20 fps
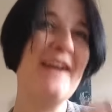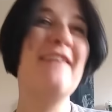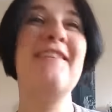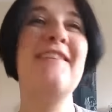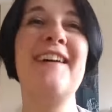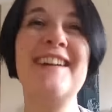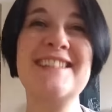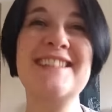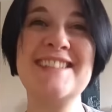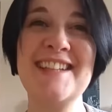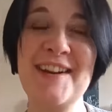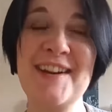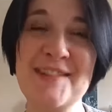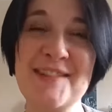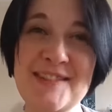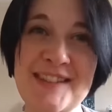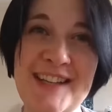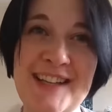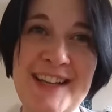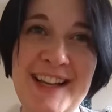Right, I'll
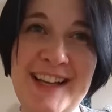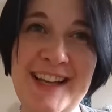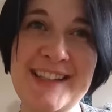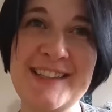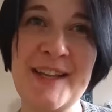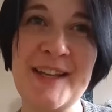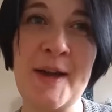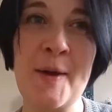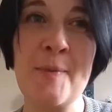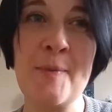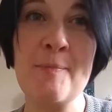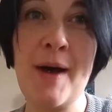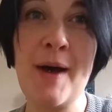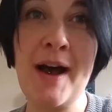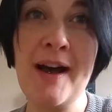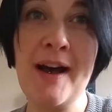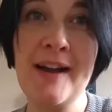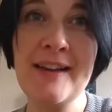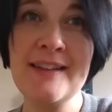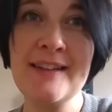see you later.
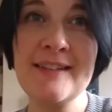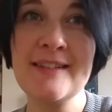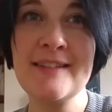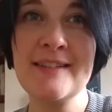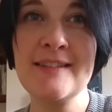Bye.